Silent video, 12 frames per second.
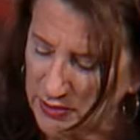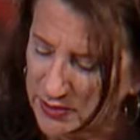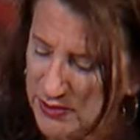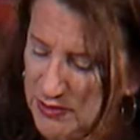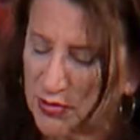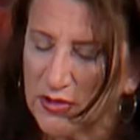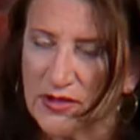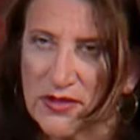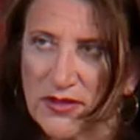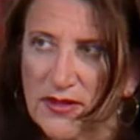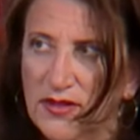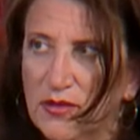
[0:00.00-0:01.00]
this book is a
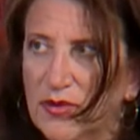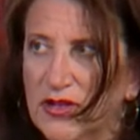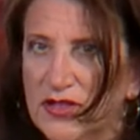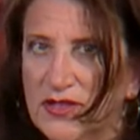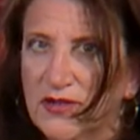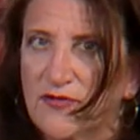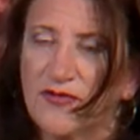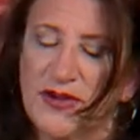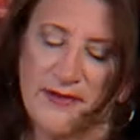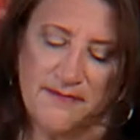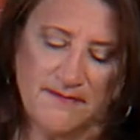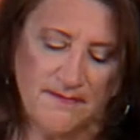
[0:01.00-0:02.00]
little bit
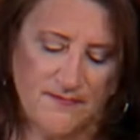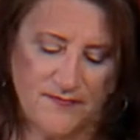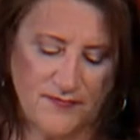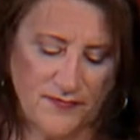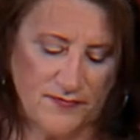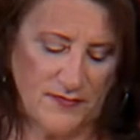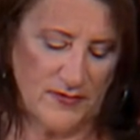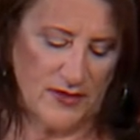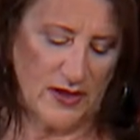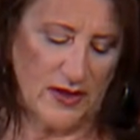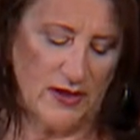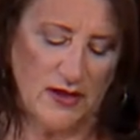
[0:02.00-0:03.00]
different.
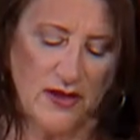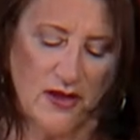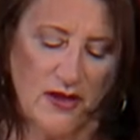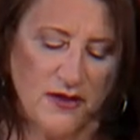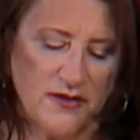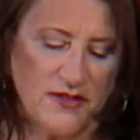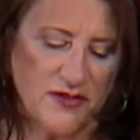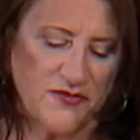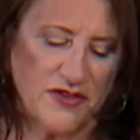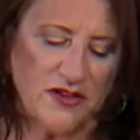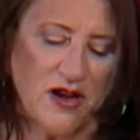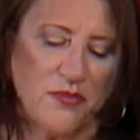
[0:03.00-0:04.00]
Okay,
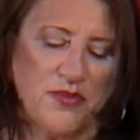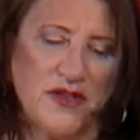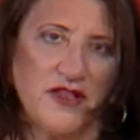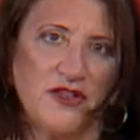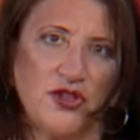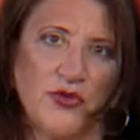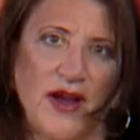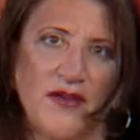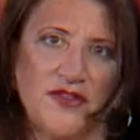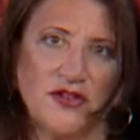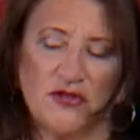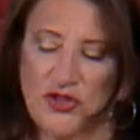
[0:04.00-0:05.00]
different companies. You have
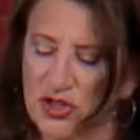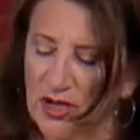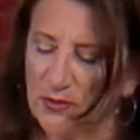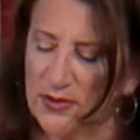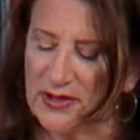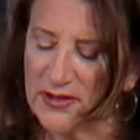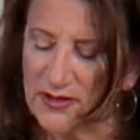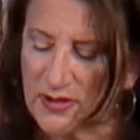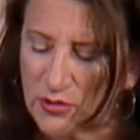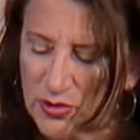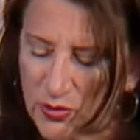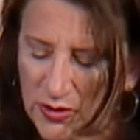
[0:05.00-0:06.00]
to go shopping and see
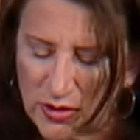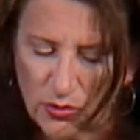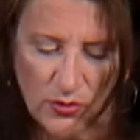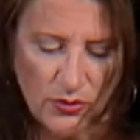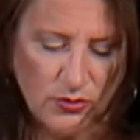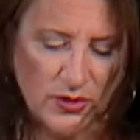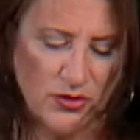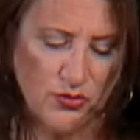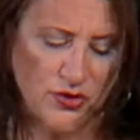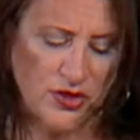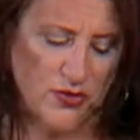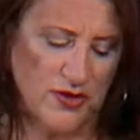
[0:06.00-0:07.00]
which one you
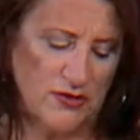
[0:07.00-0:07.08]
which one you